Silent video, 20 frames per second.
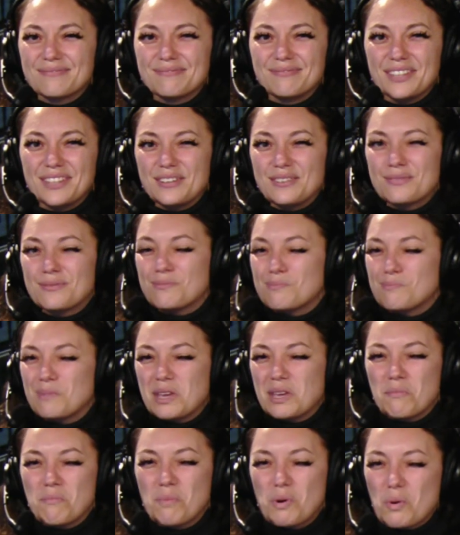you know,
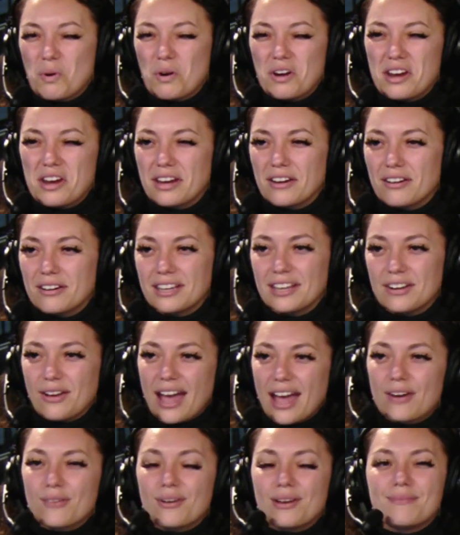being boring or, you know,
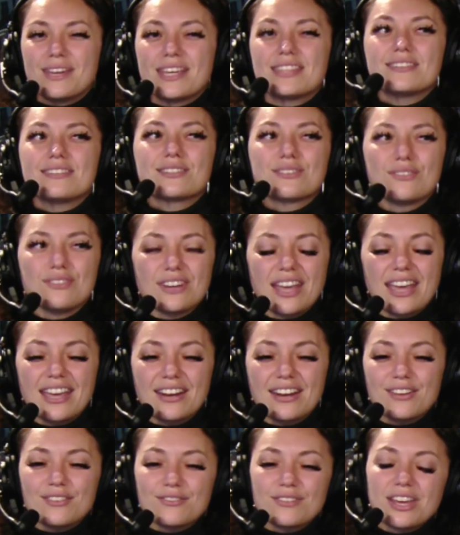how do I make this
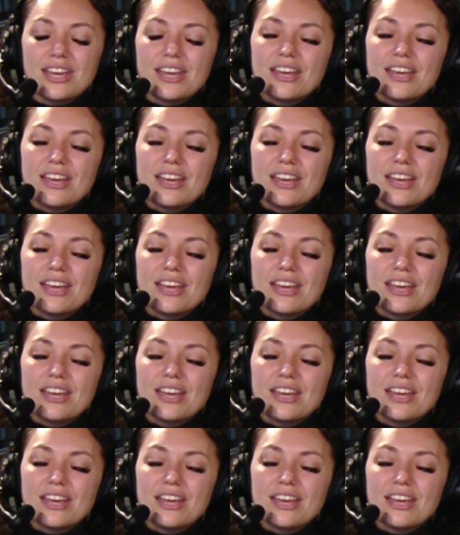creative?